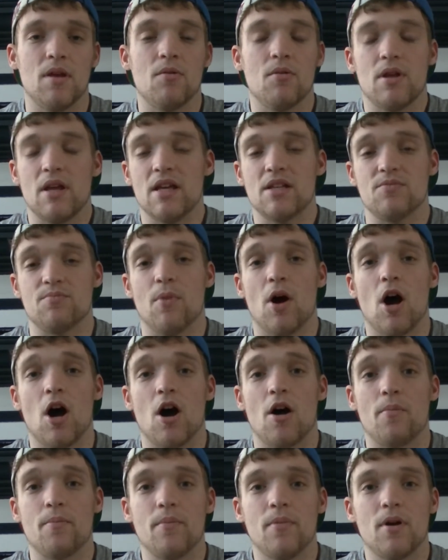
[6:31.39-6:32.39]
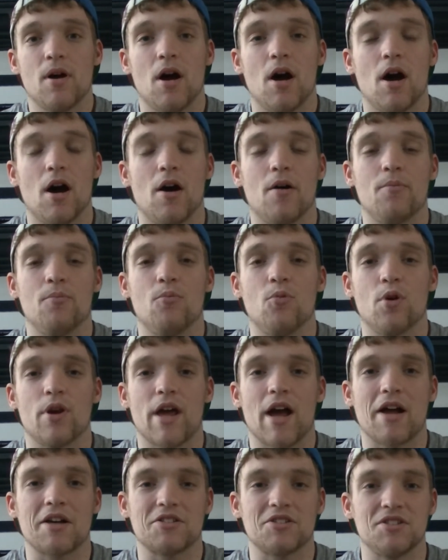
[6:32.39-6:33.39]
his mom would
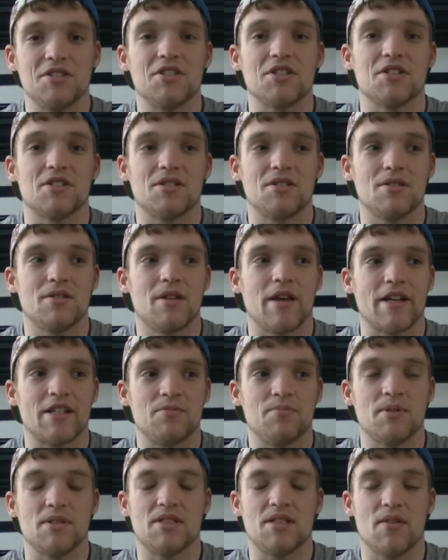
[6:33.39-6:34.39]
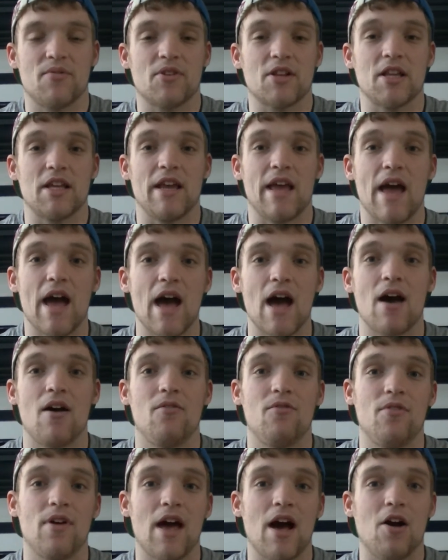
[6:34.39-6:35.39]
actually just like specifically
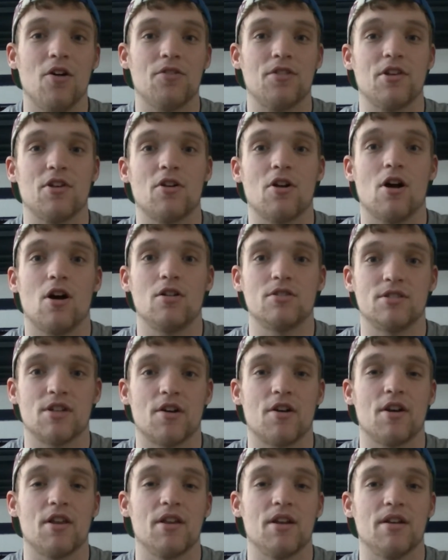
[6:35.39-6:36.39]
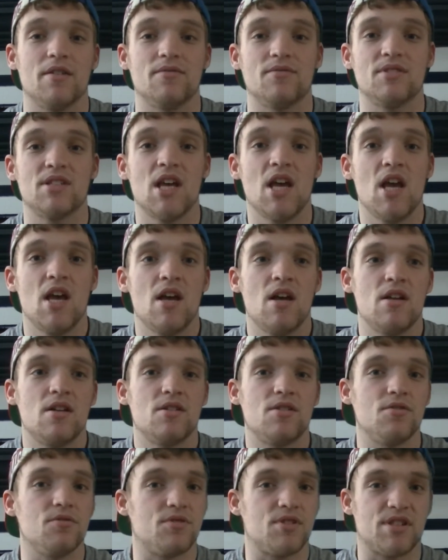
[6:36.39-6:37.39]
have healthier alternatives
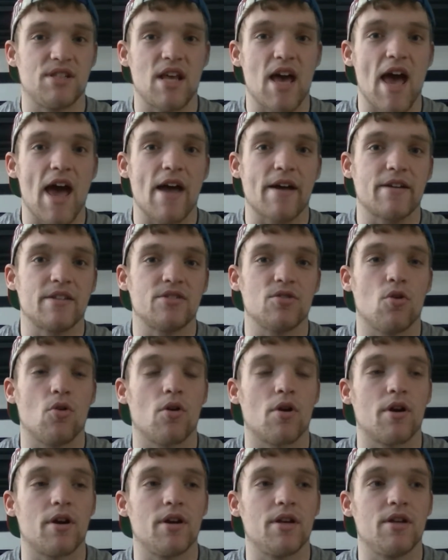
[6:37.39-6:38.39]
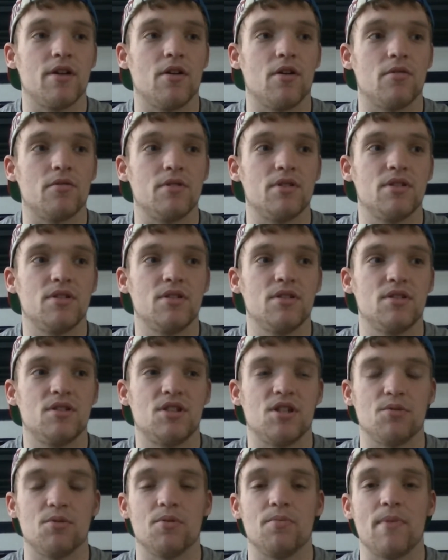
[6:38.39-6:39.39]
to snacks, or
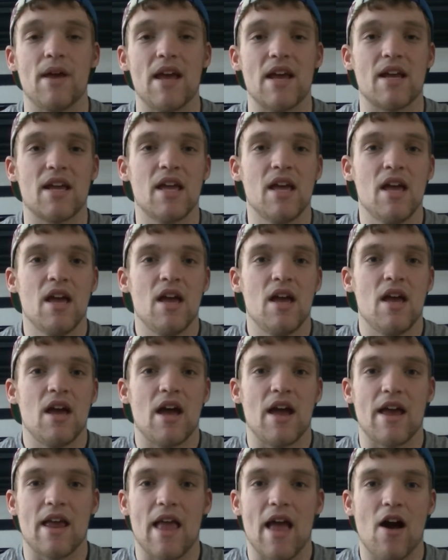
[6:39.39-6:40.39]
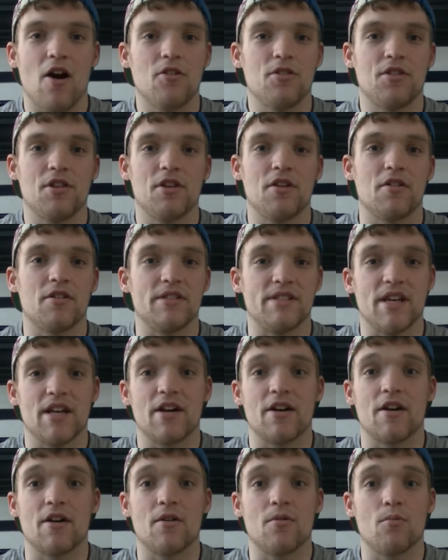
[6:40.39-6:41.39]
she would make a healthier
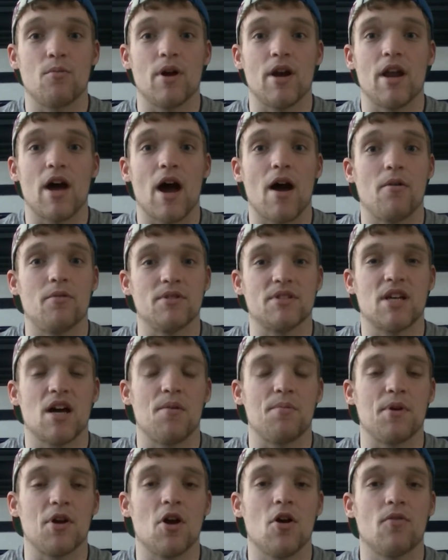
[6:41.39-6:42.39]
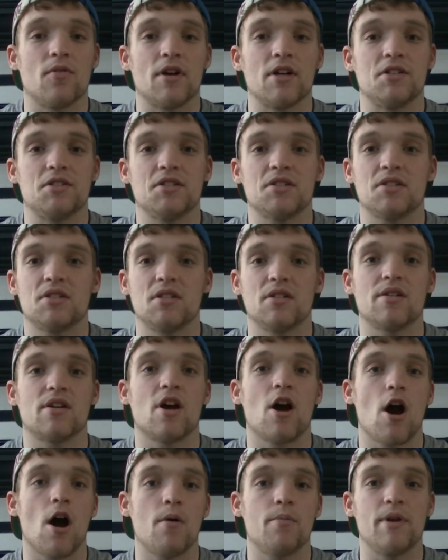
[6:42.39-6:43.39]
dinner when I was coming over, just to
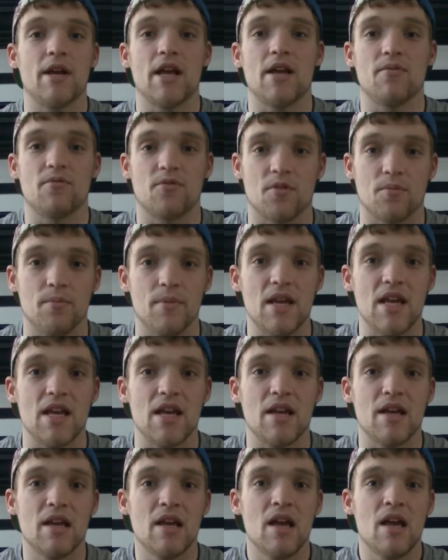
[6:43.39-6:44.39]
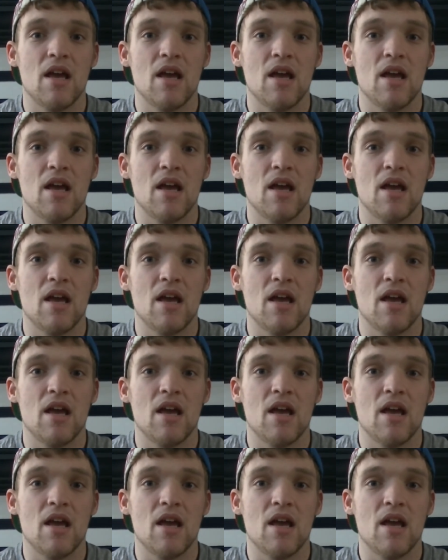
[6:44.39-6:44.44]
accommodate for me,